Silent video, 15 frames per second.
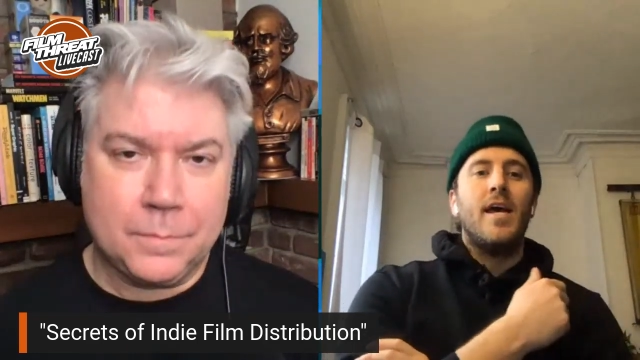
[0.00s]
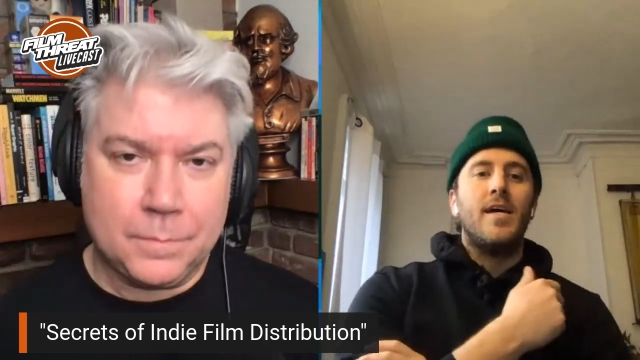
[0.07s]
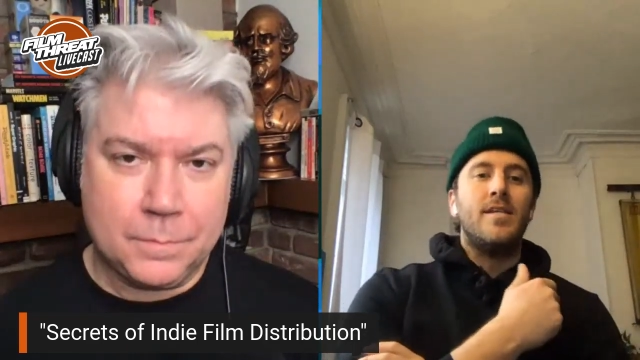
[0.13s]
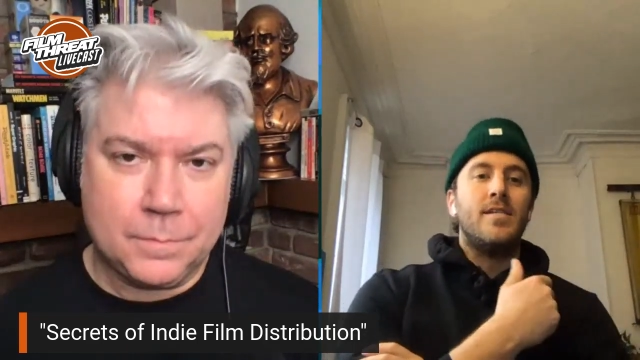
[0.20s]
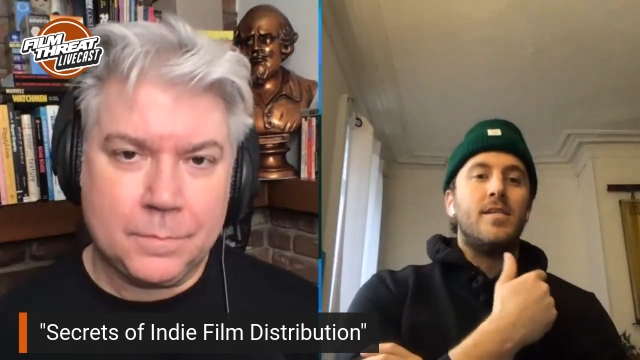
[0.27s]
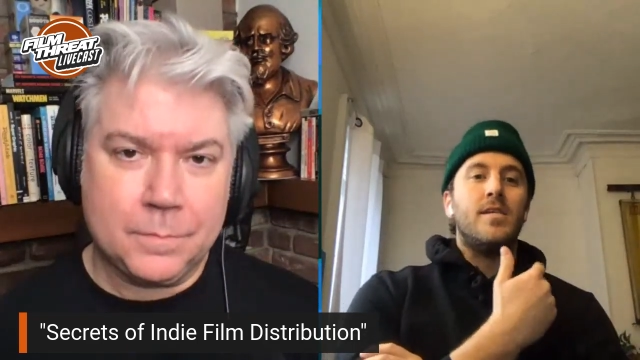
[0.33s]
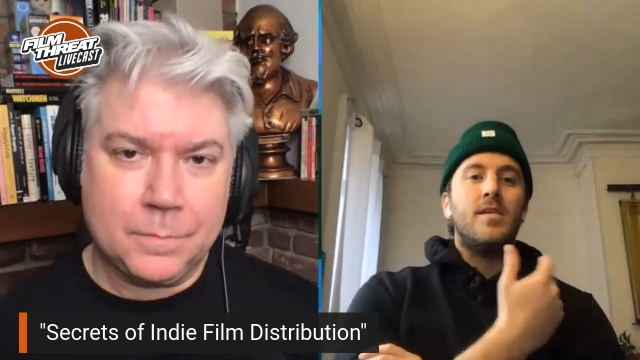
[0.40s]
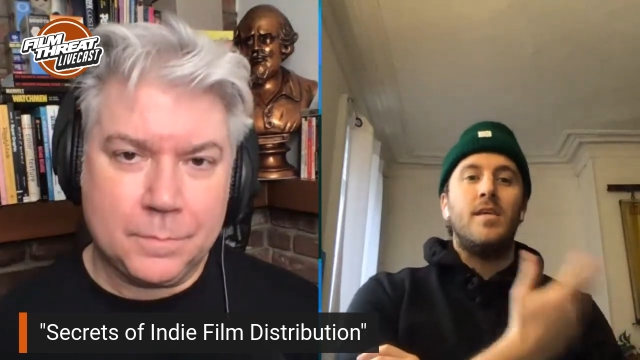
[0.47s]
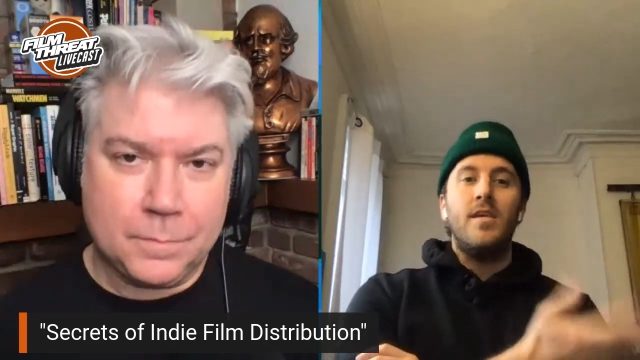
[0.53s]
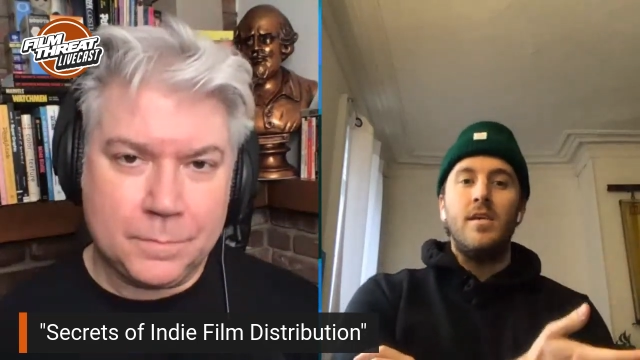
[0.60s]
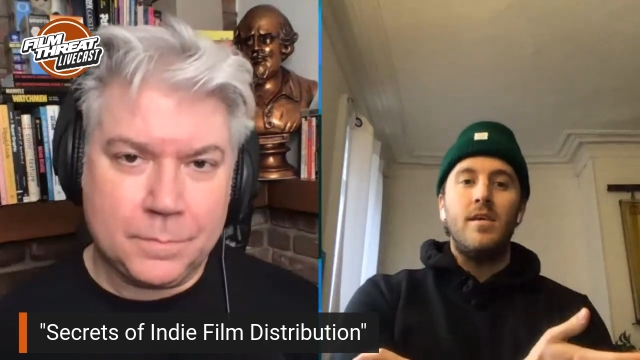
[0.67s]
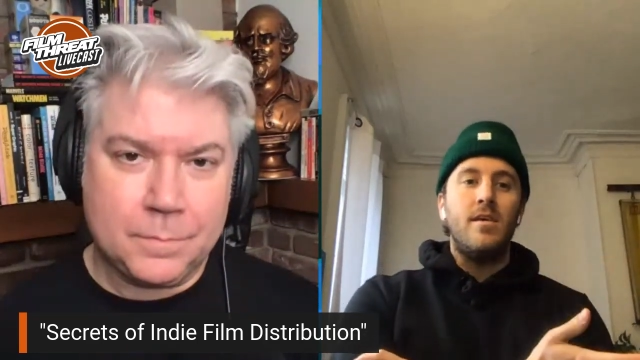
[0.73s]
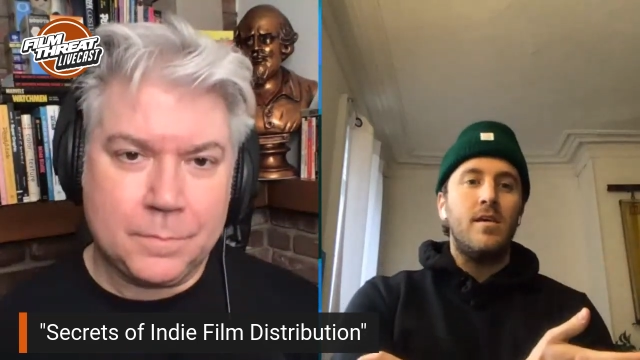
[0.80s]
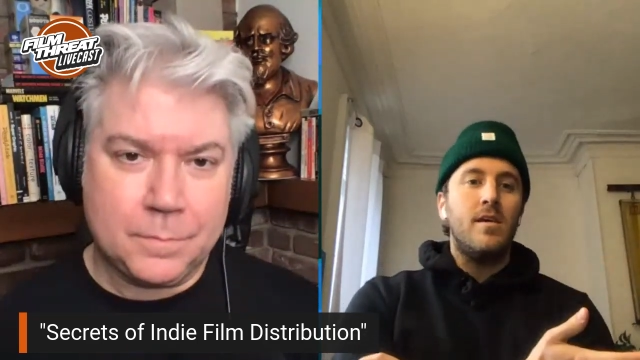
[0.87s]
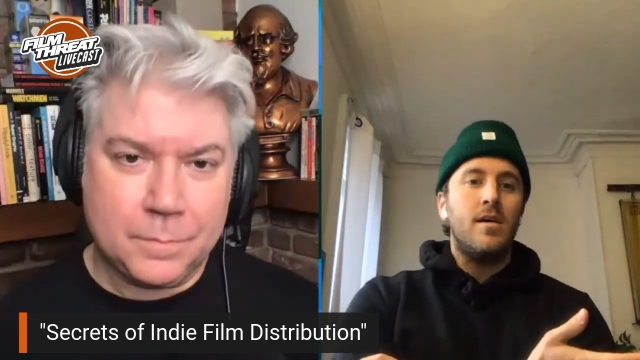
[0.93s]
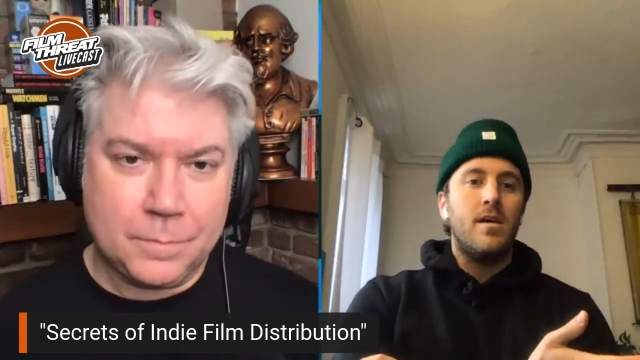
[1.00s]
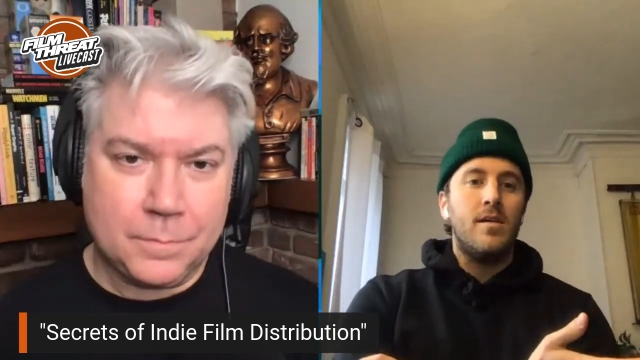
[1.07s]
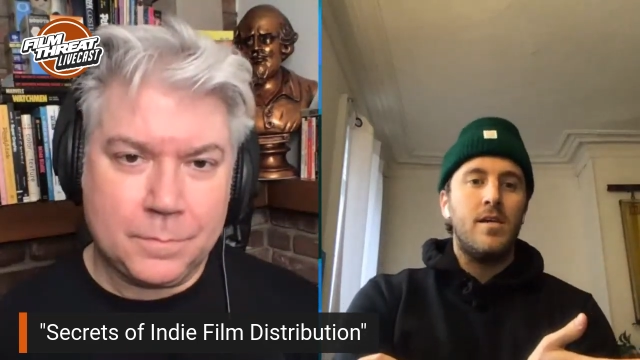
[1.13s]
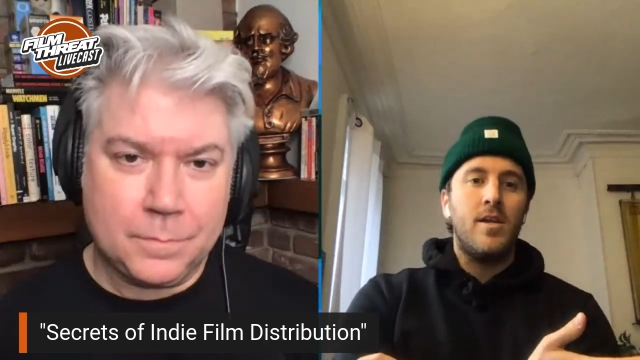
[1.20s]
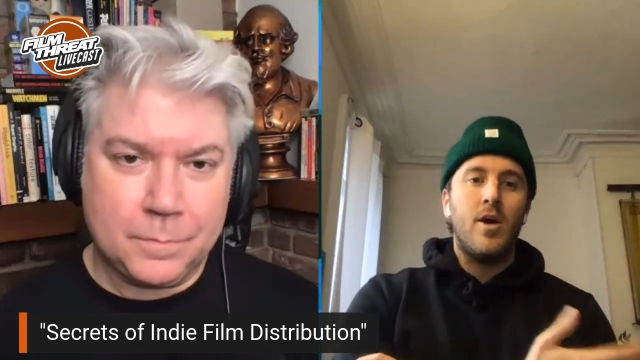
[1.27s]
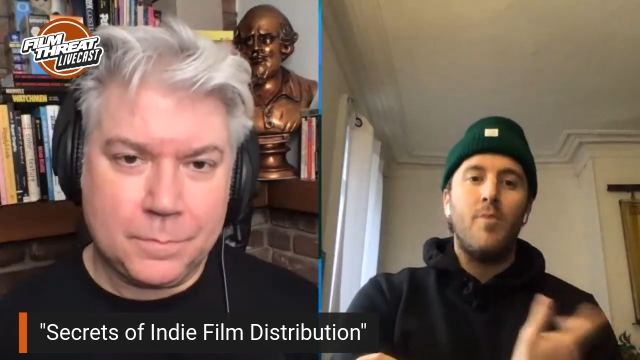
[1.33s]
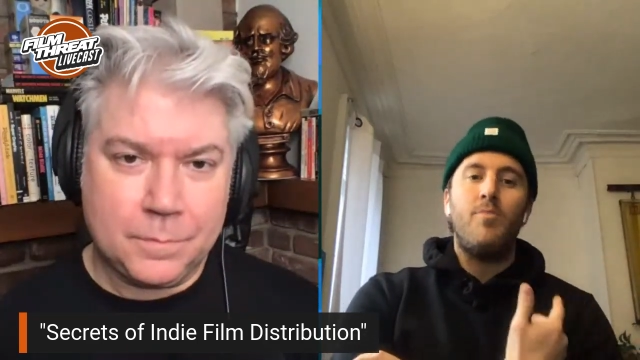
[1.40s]
Speaker 1: and
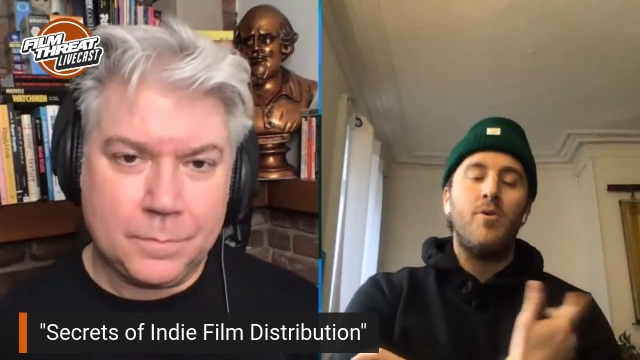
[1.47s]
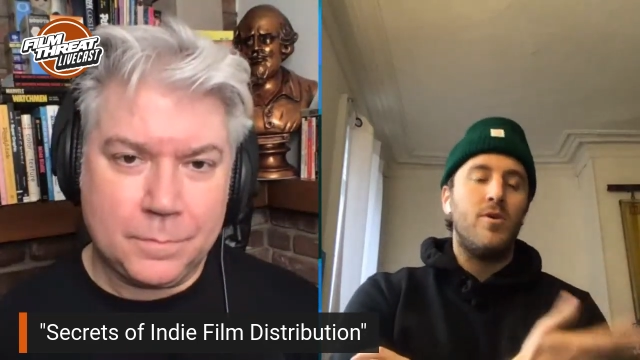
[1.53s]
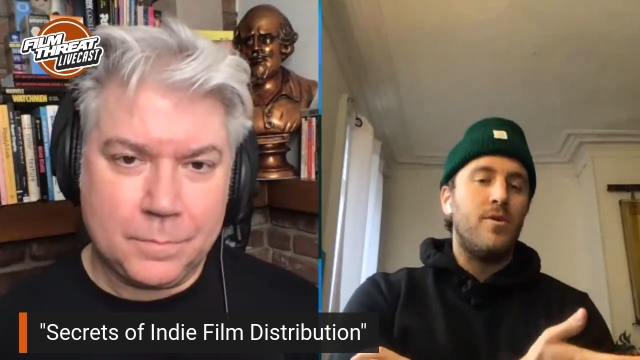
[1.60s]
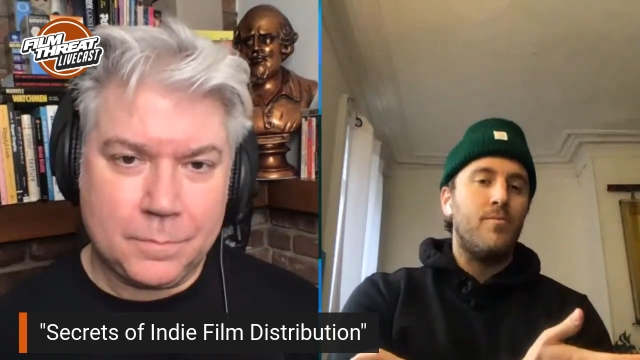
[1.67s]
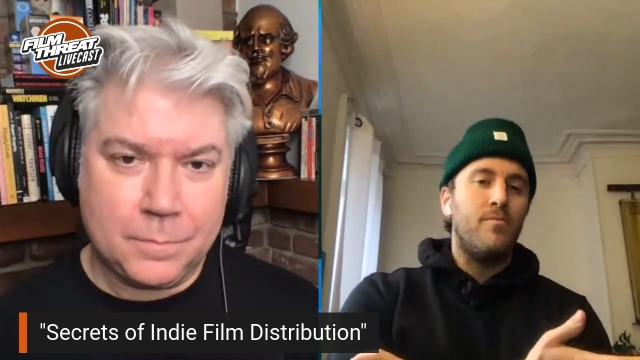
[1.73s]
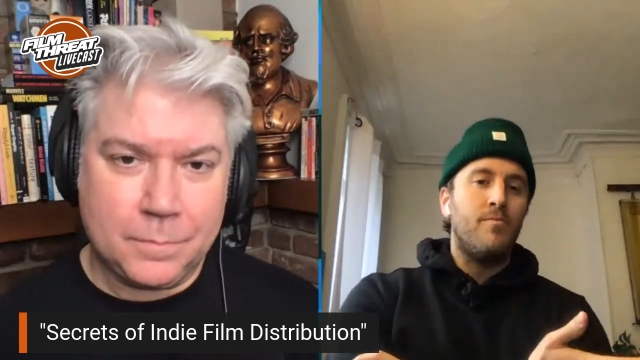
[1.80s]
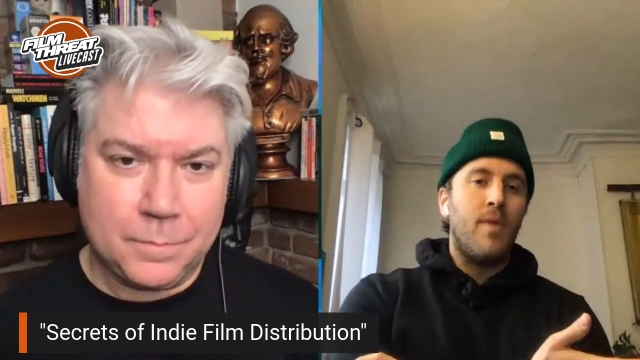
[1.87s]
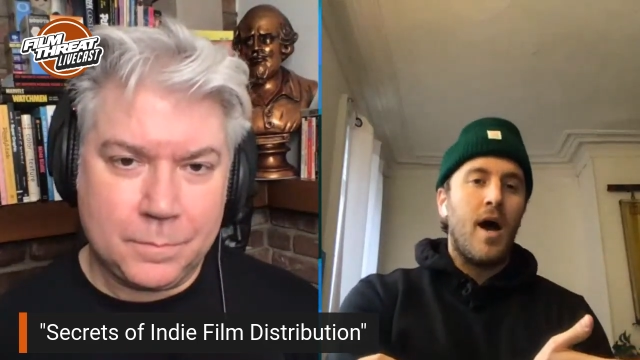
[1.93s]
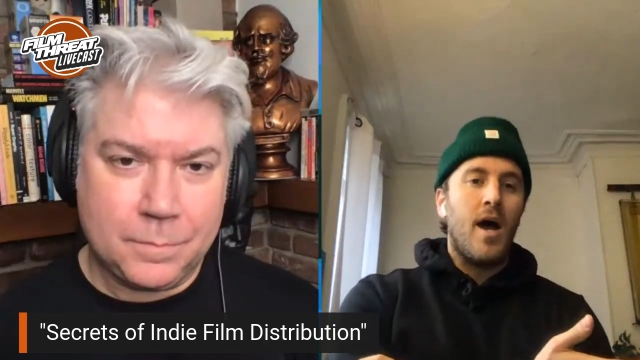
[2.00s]
he, you know, put